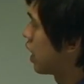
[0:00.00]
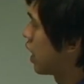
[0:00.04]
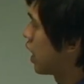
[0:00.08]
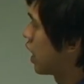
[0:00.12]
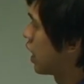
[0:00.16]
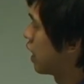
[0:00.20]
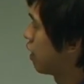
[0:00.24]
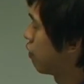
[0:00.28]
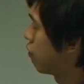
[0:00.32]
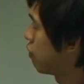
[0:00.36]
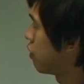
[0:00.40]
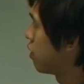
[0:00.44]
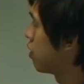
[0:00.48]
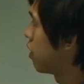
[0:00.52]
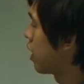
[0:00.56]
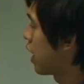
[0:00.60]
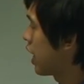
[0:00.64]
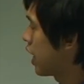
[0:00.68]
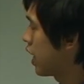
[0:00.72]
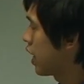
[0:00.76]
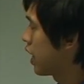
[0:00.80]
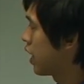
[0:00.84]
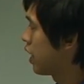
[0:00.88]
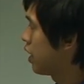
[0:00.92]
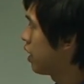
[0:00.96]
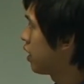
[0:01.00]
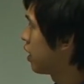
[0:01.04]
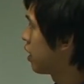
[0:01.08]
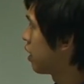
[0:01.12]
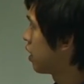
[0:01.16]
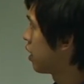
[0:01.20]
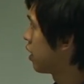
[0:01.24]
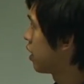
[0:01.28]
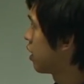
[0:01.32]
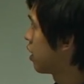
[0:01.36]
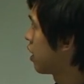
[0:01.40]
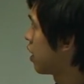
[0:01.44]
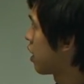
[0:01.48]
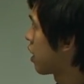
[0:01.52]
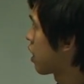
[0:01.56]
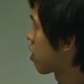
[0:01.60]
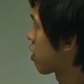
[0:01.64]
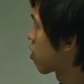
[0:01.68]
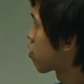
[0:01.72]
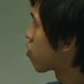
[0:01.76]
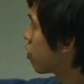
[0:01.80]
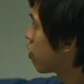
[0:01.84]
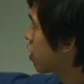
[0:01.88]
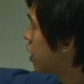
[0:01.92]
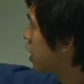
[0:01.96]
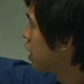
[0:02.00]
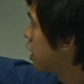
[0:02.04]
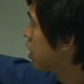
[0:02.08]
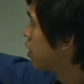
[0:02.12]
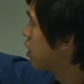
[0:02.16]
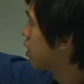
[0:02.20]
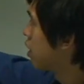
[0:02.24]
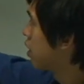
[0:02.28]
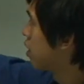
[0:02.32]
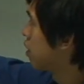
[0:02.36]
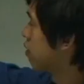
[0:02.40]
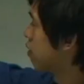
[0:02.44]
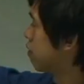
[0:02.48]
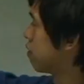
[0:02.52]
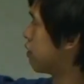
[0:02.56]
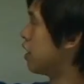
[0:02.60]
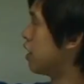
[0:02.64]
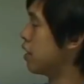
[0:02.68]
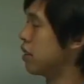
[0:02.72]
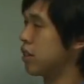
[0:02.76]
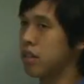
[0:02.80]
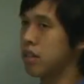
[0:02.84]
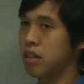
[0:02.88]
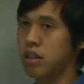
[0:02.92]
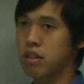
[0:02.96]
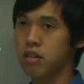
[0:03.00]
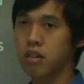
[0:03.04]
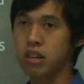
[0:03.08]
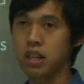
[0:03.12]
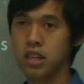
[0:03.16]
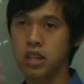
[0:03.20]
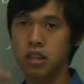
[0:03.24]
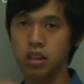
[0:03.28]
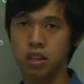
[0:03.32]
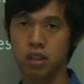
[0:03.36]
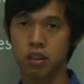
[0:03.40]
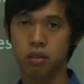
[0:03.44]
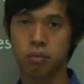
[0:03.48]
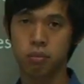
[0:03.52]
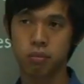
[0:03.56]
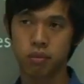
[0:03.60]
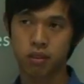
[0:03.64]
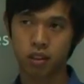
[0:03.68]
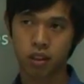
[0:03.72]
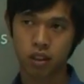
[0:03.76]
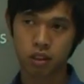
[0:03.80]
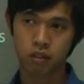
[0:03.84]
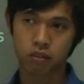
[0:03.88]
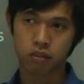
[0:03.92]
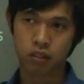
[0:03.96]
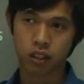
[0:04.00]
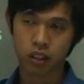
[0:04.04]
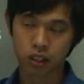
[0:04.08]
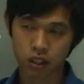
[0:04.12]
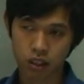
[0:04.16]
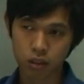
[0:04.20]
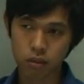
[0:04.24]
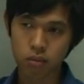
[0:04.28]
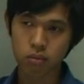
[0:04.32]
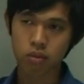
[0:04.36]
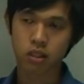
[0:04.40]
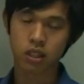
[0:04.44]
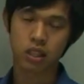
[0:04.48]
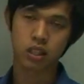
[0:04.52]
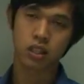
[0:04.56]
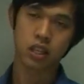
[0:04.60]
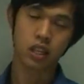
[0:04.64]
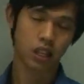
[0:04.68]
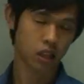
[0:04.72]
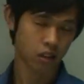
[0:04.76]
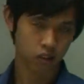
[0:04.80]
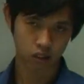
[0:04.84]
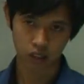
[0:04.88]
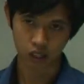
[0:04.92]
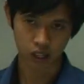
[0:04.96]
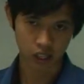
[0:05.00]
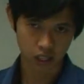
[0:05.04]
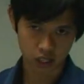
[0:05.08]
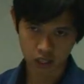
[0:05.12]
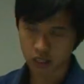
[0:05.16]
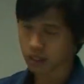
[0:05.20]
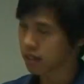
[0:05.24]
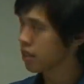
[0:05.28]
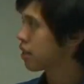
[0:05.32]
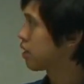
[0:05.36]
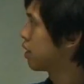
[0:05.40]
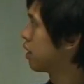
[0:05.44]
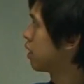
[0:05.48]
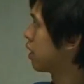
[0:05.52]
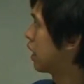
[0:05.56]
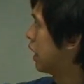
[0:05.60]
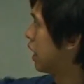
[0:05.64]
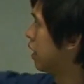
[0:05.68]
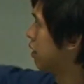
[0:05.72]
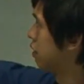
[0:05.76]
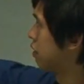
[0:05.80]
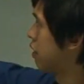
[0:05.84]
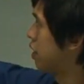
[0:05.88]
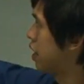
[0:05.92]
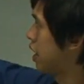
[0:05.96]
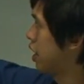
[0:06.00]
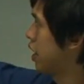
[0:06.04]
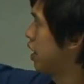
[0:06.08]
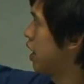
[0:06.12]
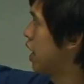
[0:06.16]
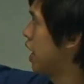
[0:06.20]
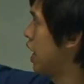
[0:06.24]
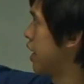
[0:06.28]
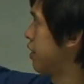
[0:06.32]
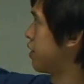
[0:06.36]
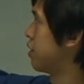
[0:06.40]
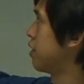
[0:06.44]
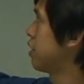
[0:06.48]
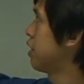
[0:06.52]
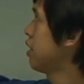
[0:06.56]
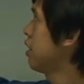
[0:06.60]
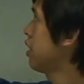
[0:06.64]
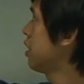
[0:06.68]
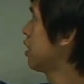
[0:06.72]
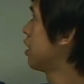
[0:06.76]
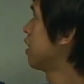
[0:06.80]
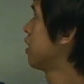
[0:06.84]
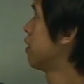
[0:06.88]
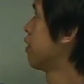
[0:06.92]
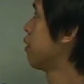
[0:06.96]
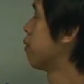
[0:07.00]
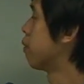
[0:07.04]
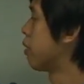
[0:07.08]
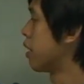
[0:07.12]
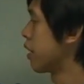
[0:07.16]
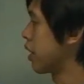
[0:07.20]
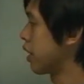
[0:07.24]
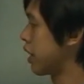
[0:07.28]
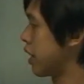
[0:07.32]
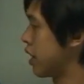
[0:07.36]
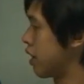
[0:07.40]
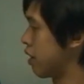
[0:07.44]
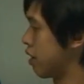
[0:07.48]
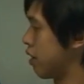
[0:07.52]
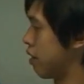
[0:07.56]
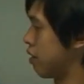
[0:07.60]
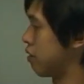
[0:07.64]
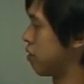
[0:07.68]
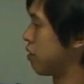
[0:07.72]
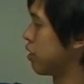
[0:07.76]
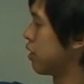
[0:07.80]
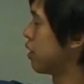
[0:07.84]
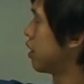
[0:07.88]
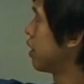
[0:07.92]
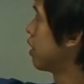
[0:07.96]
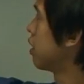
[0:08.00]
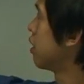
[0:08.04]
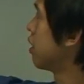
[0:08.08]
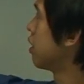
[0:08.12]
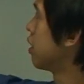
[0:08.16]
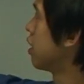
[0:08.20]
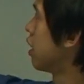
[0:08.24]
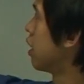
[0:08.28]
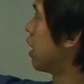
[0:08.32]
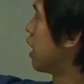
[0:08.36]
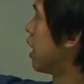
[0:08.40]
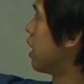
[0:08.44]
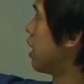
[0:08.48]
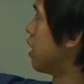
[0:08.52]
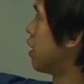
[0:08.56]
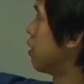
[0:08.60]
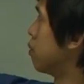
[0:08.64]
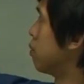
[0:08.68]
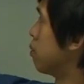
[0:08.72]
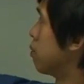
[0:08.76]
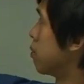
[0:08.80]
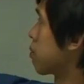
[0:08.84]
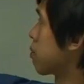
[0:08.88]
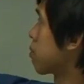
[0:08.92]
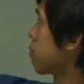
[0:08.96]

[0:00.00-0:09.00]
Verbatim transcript: if you had three volu three volumes, let's say three liters of hydrogen, one liter of um,